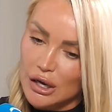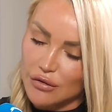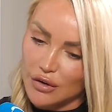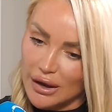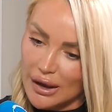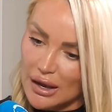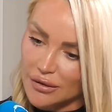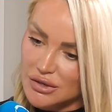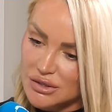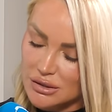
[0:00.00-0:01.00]
if a girl
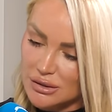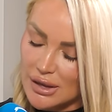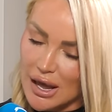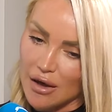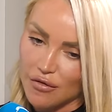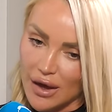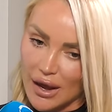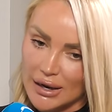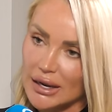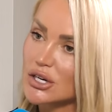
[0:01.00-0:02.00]
there's ever
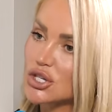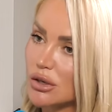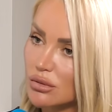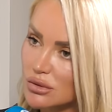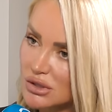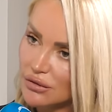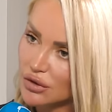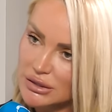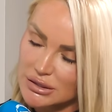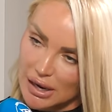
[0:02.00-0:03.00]
an issue, say for
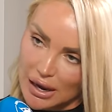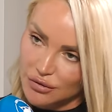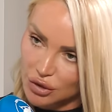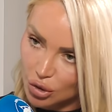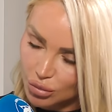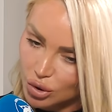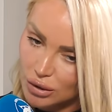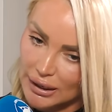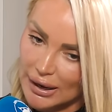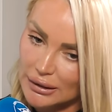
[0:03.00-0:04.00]
instance, I have to go and pull
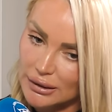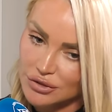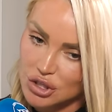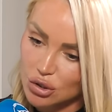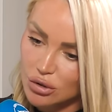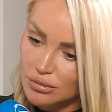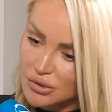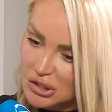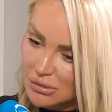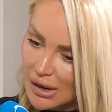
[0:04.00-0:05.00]
a girl, if she
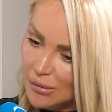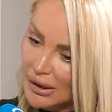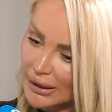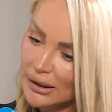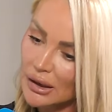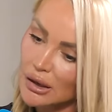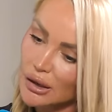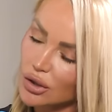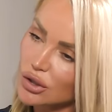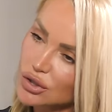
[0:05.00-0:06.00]
comes to me, I'll be like,
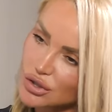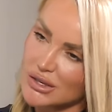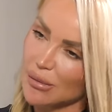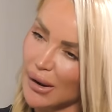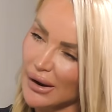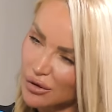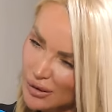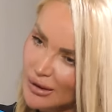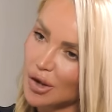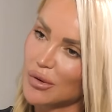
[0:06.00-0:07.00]
Can you just step back here
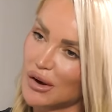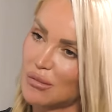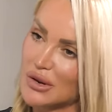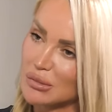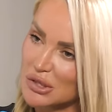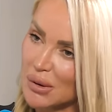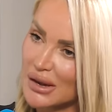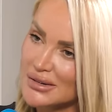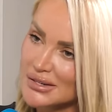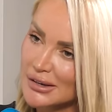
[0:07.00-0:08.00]
a little bit in my, my
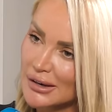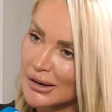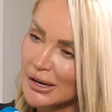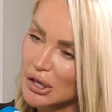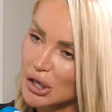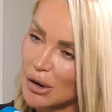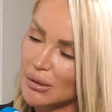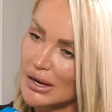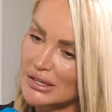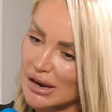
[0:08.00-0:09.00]
space? You know,
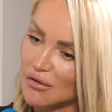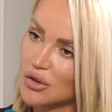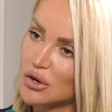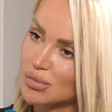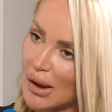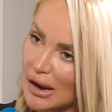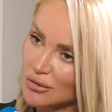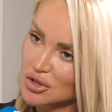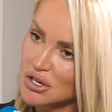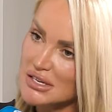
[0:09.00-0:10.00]
and it's having those
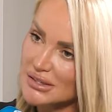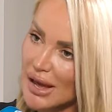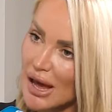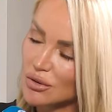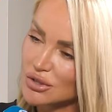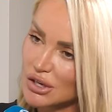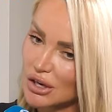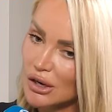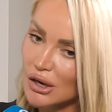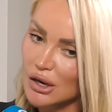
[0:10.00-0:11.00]
boundaries now to